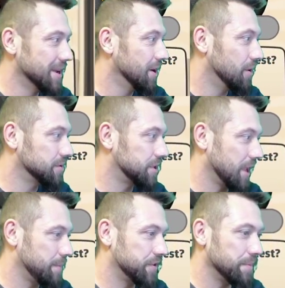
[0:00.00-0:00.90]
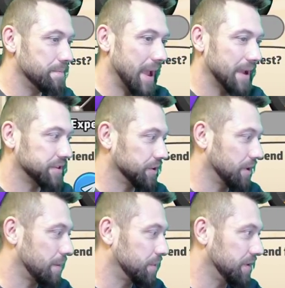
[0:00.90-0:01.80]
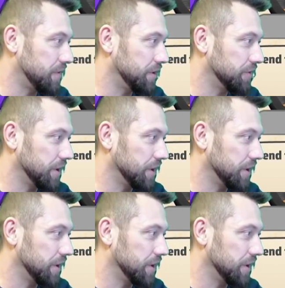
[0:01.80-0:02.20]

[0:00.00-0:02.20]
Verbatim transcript: Host the game is a master, and I believe he is a